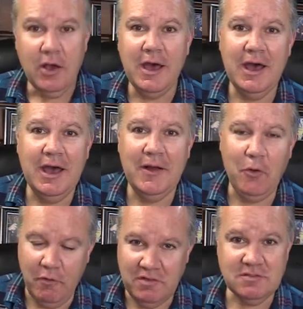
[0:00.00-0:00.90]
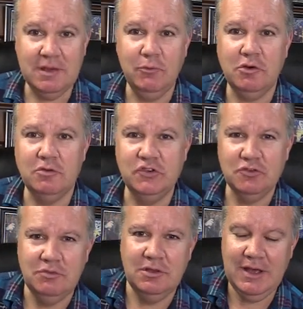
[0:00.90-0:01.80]
Uh, obviously, I'm not going to
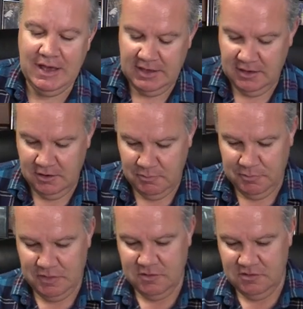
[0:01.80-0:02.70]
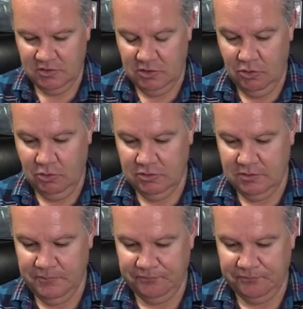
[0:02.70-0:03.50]
show you that here, but there is a note.